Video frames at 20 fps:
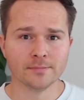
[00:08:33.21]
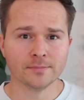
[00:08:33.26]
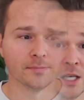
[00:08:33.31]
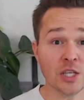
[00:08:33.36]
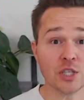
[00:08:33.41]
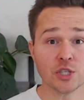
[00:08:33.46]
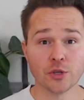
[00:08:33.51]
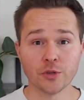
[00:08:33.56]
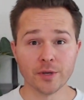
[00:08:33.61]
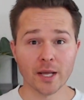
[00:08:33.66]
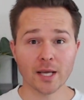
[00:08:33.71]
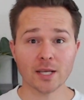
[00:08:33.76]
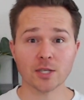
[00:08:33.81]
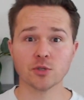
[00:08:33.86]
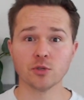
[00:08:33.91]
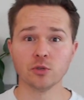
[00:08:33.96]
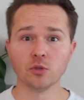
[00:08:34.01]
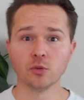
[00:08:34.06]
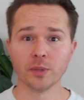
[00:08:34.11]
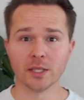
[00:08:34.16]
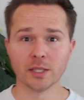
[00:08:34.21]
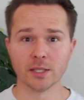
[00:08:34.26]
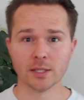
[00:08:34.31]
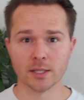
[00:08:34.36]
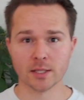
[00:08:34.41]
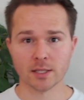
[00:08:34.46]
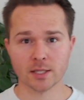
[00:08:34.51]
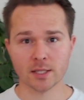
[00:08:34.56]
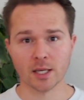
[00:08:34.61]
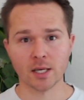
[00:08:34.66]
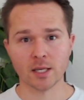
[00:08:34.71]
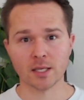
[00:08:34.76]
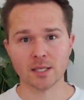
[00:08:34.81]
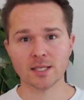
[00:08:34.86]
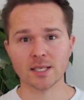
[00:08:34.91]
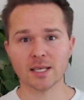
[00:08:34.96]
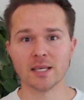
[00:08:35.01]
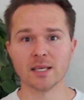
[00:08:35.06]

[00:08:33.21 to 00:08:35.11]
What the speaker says: So the next tool we can discuss